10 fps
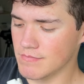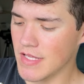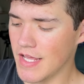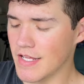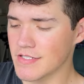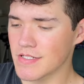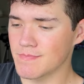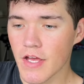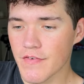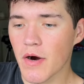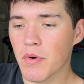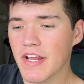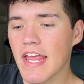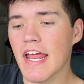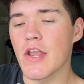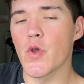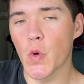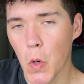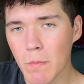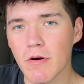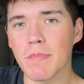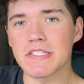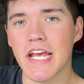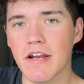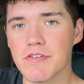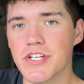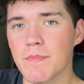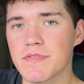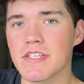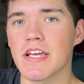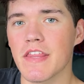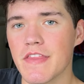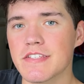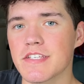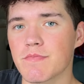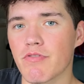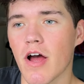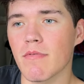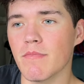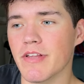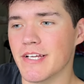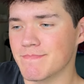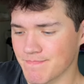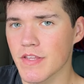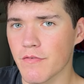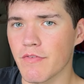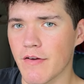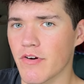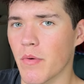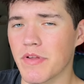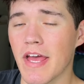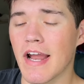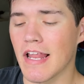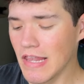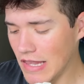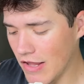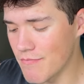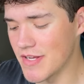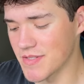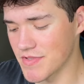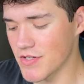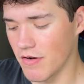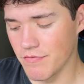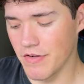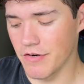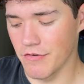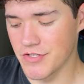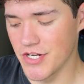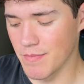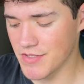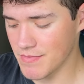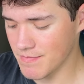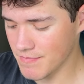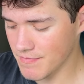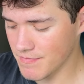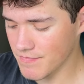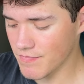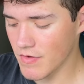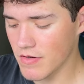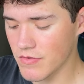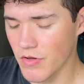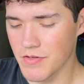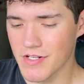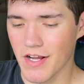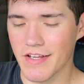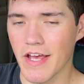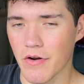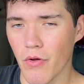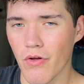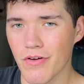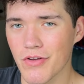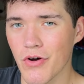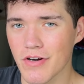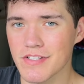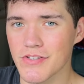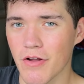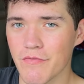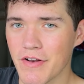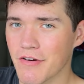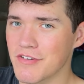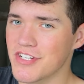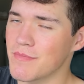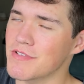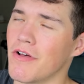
And if I were to get normal potato chips, this is probably the flavor I would get. I love me some salt and vinegar chips. Those kettle cooked salt and vinegar chips.